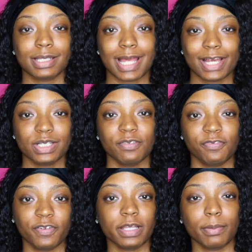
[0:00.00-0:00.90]
To actually
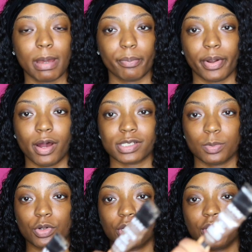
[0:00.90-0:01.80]
fill in my brows,
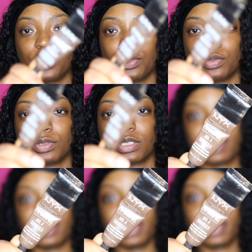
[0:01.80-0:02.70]
I'm gonna use
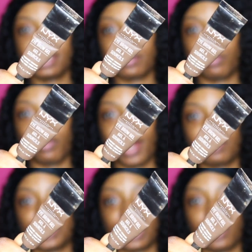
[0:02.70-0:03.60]
NYX
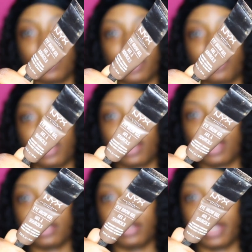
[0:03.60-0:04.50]
brow gel in the
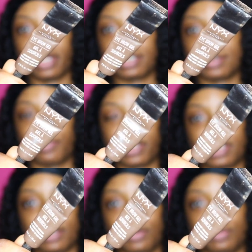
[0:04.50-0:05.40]
color
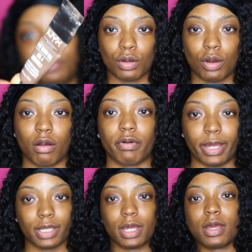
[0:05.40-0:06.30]
Espresso.
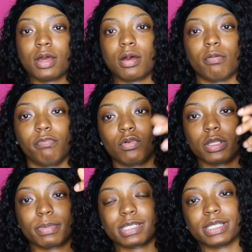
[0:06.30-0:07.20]
Alright, I'm
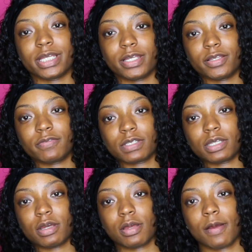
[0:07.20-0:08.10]
rolling my sleeves.